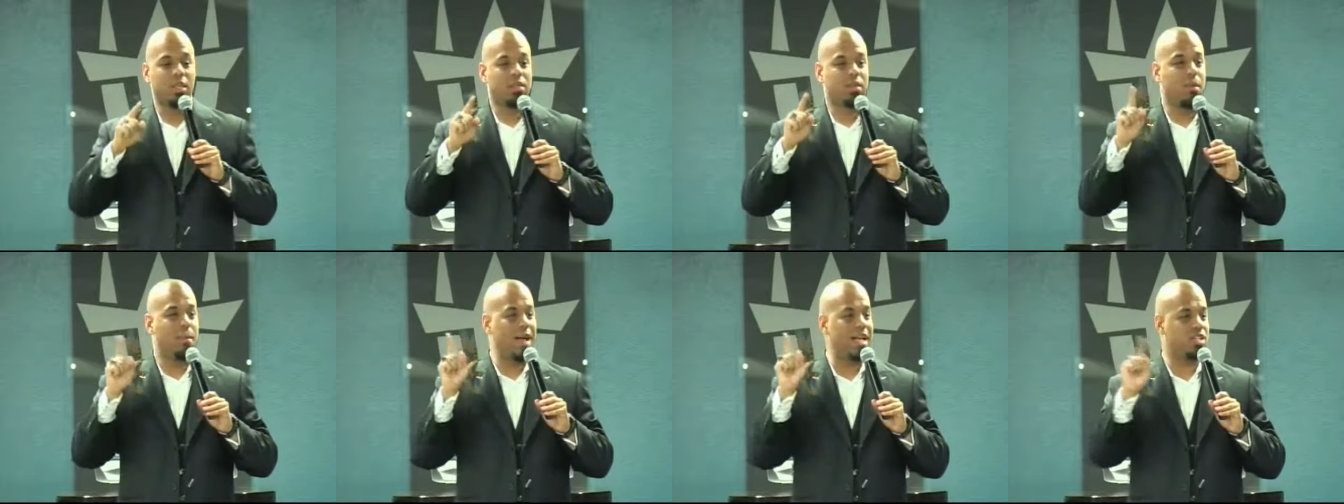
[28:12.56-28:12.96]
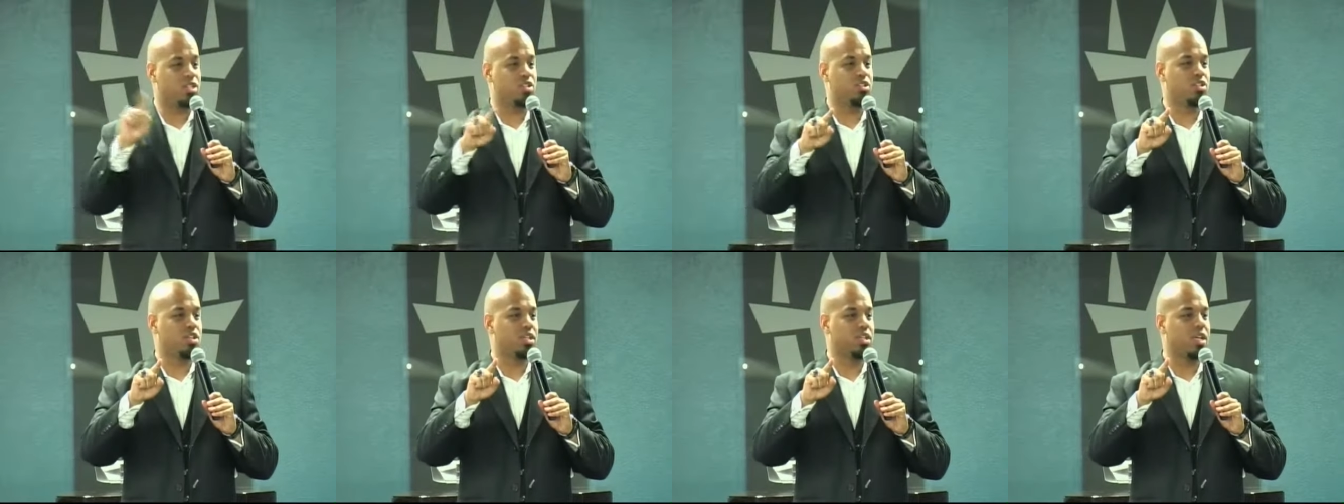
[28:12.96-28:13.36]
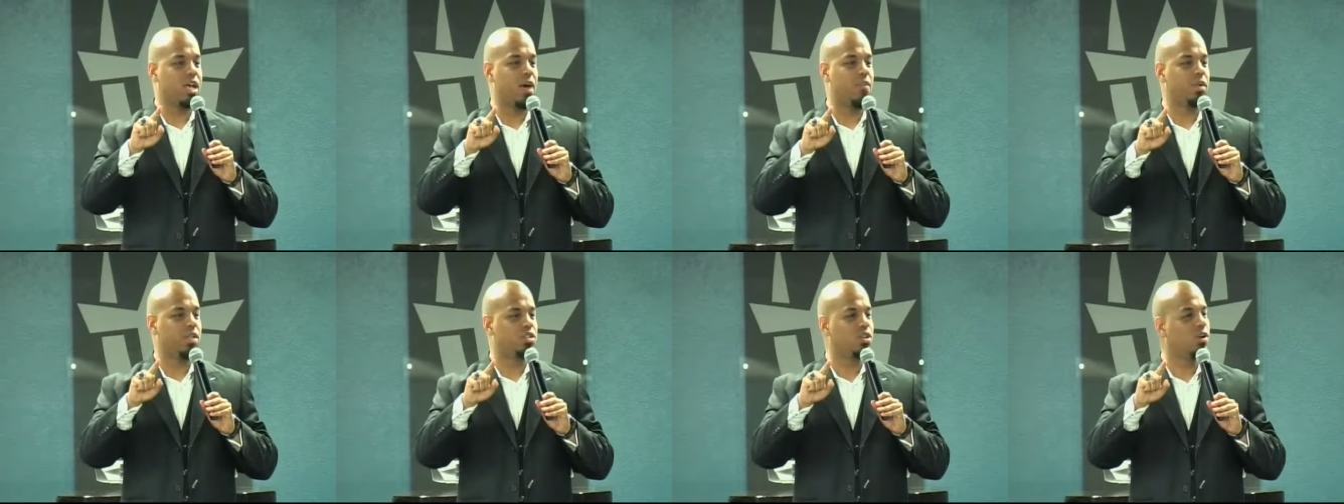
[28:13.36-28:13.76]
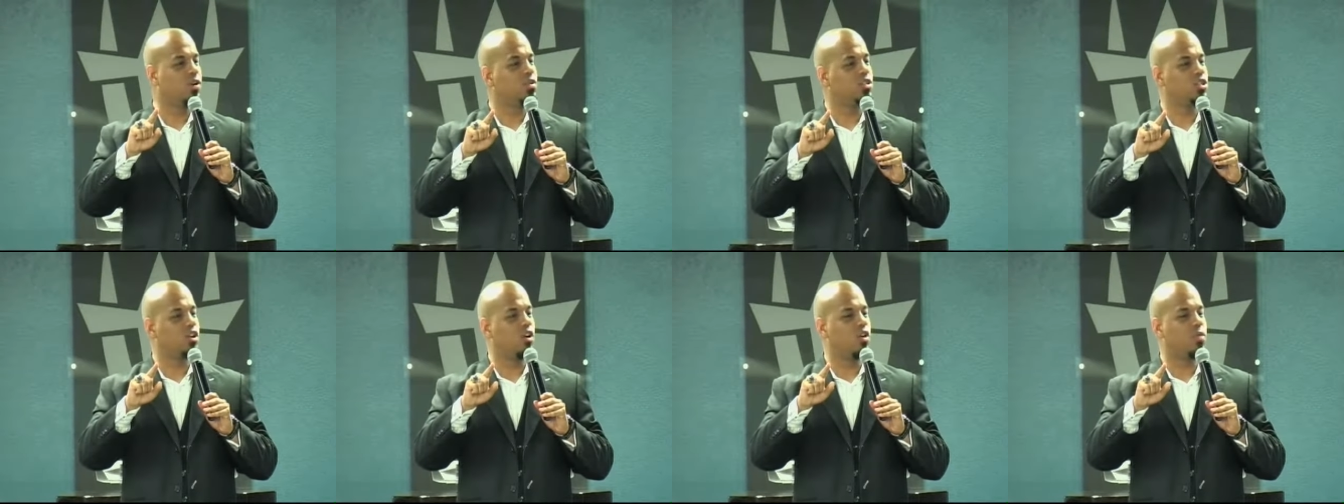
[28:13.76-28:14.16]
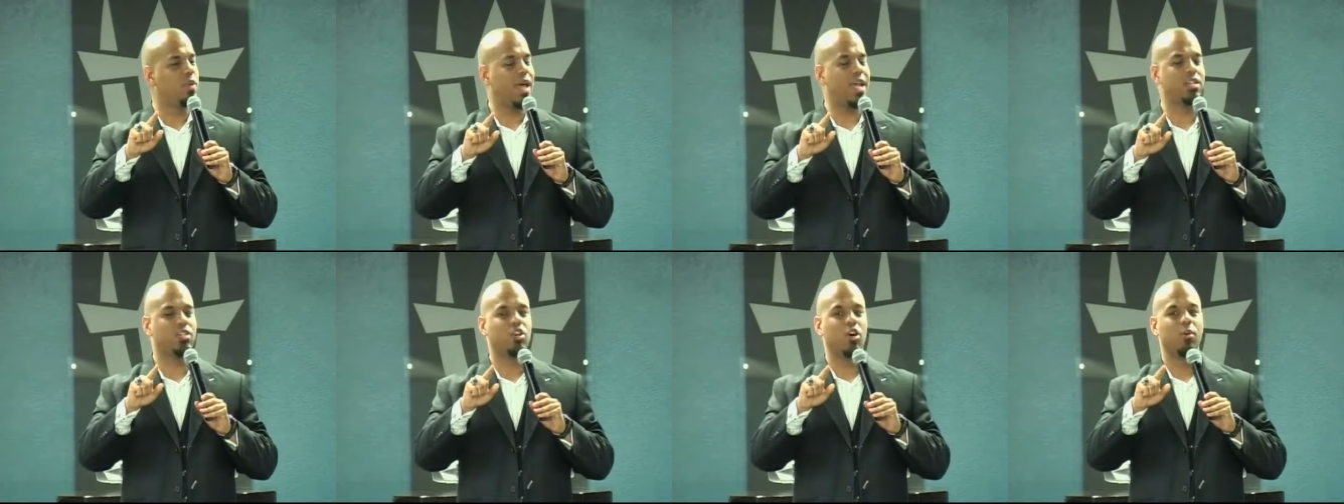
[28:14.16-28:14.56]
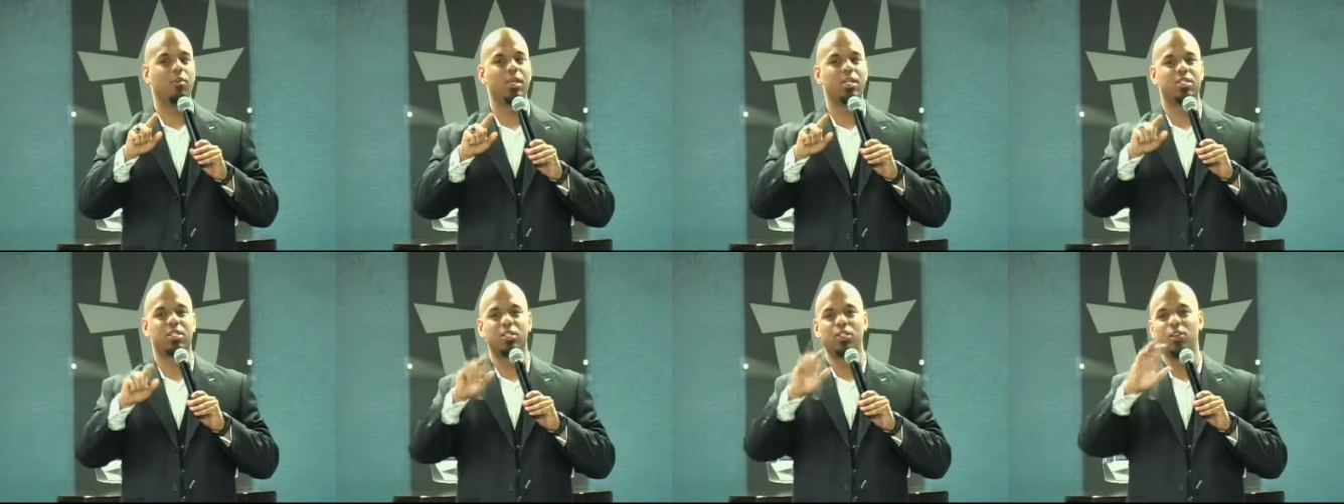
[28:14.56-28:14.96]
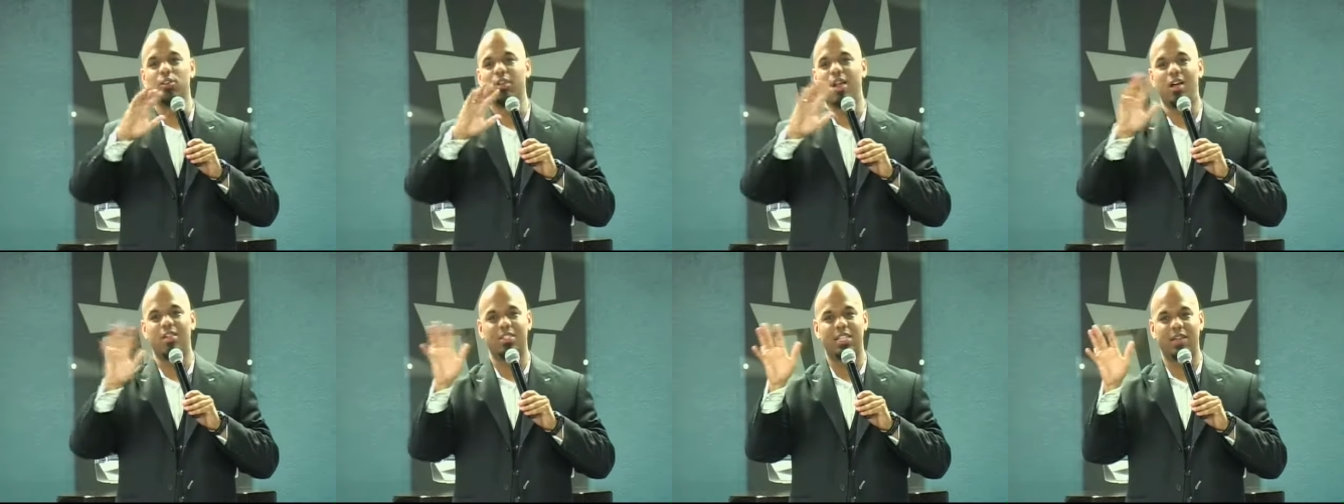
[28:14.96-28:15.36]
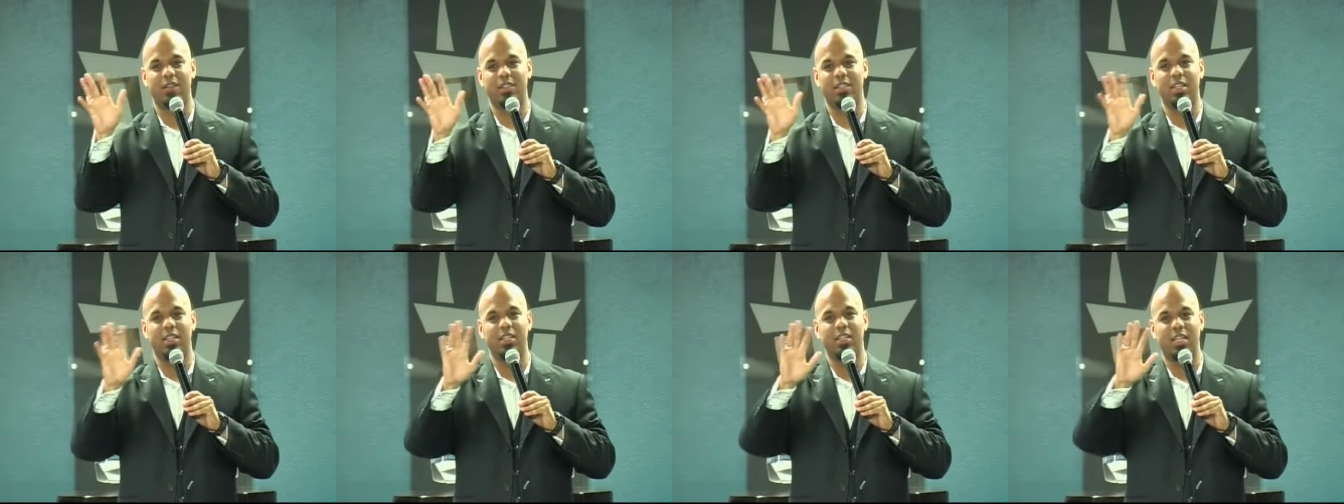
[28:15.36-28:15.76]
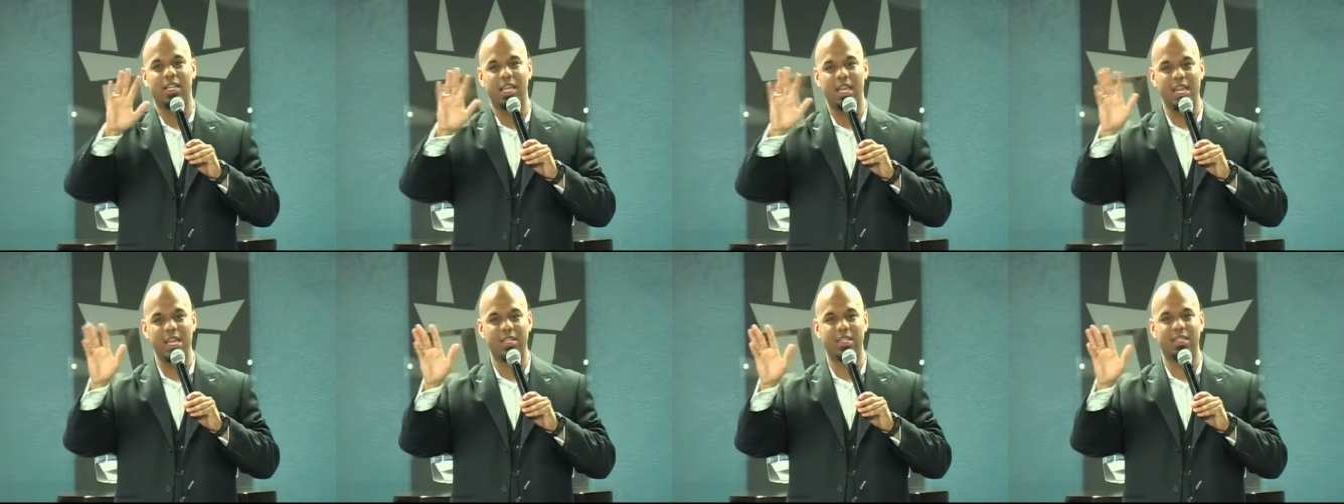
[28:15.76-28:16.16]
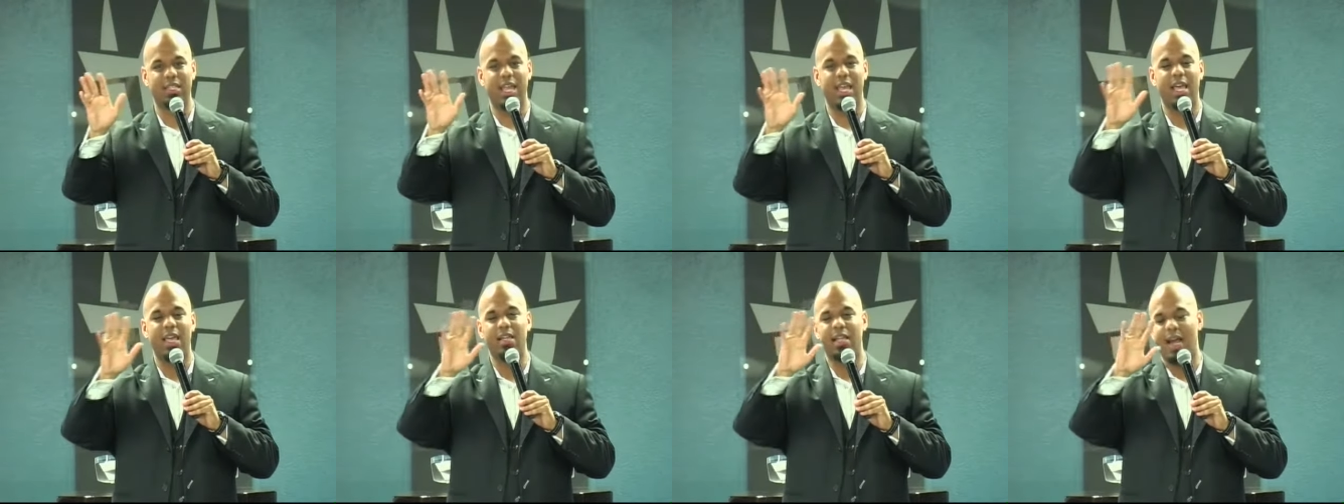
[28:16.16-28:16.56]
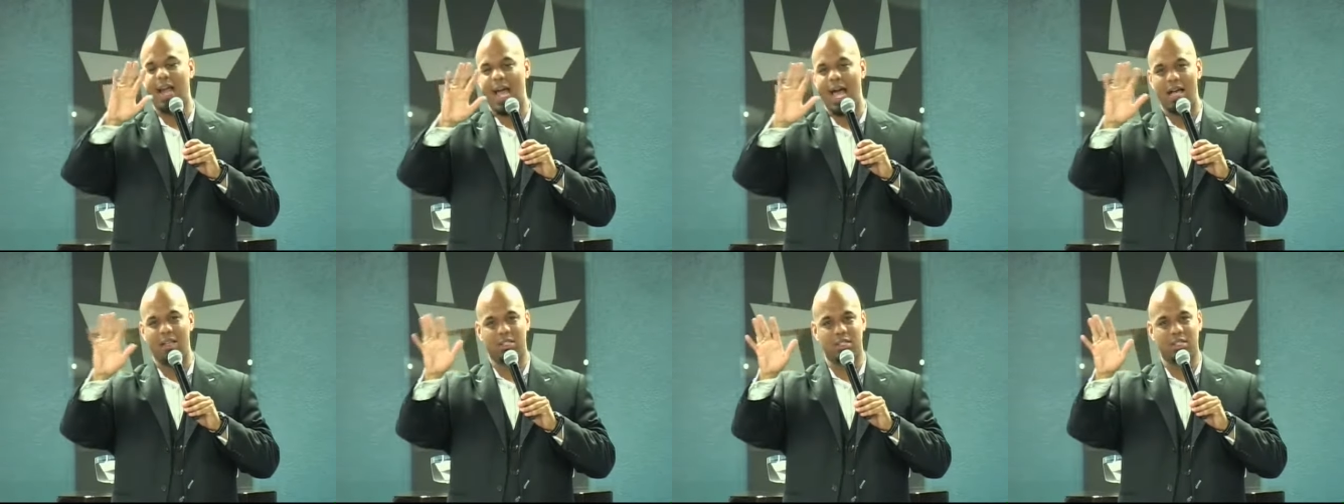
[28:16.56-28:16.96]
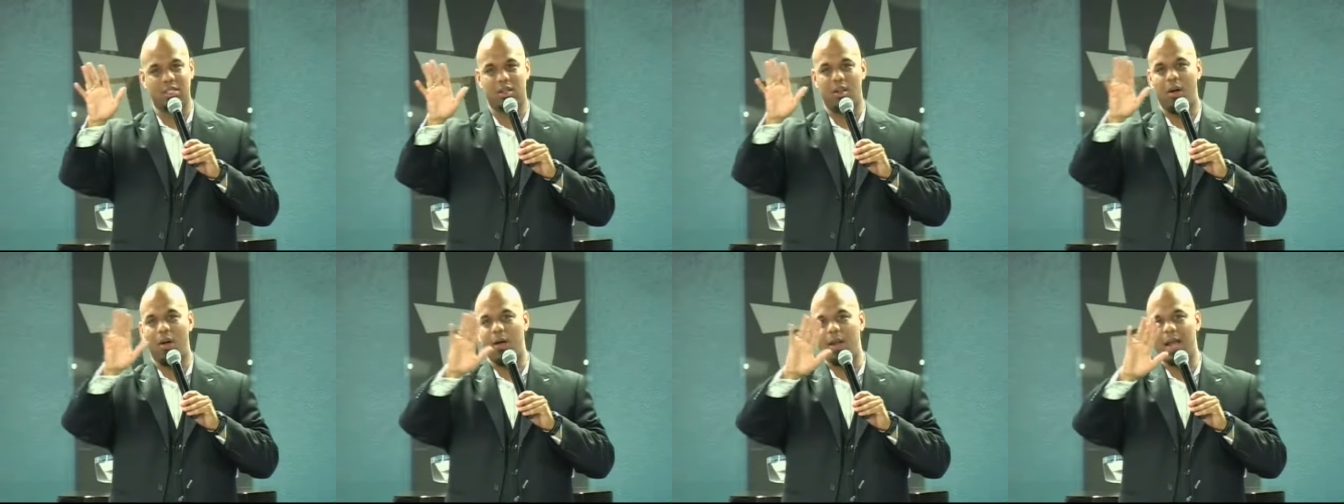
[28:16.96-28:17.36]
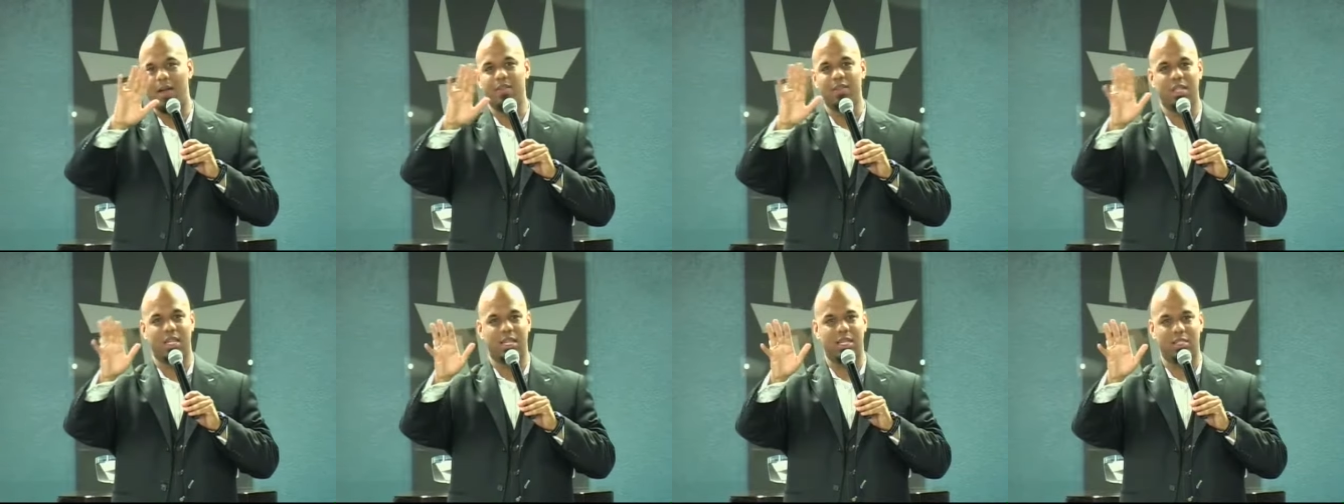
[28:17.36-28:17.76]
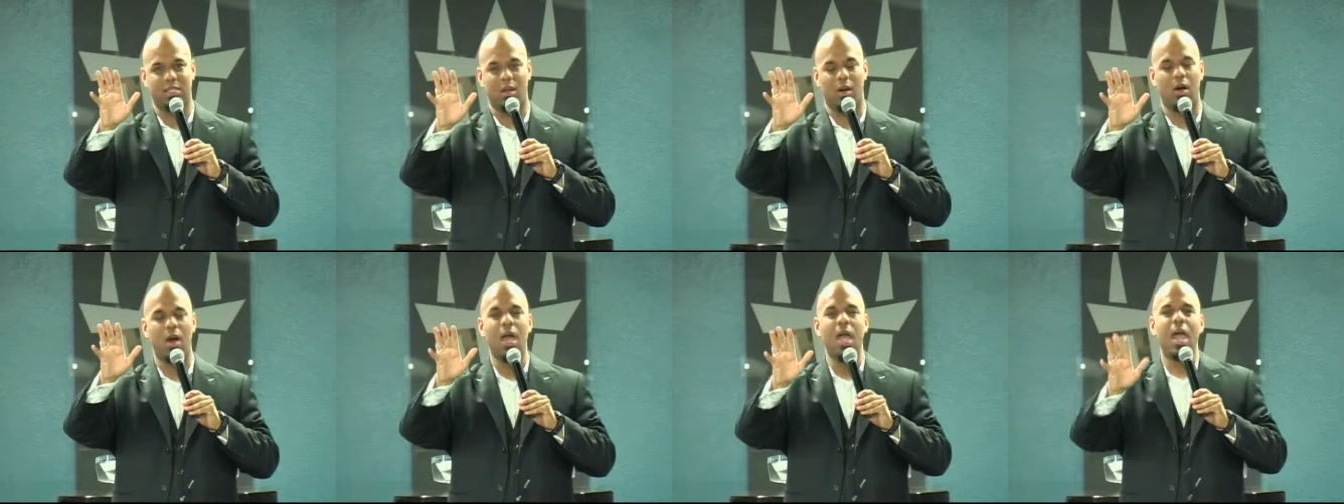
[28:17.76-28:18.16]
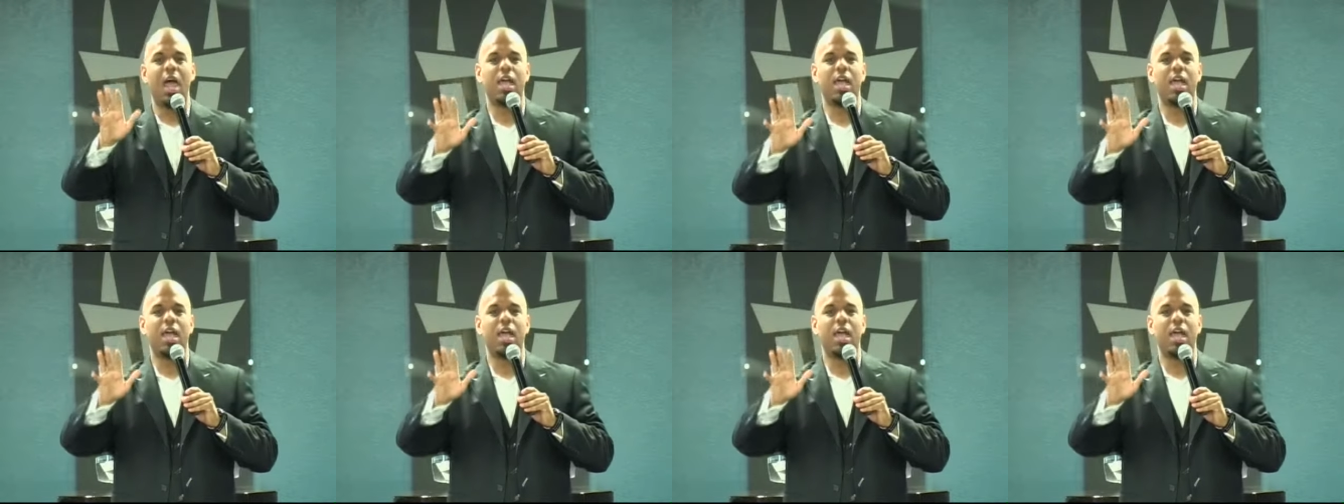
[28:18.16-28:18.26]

The messengers come and told Job, hey, Job, listen, you lost everything. Your kids dead, their houses are gone, everything is gone.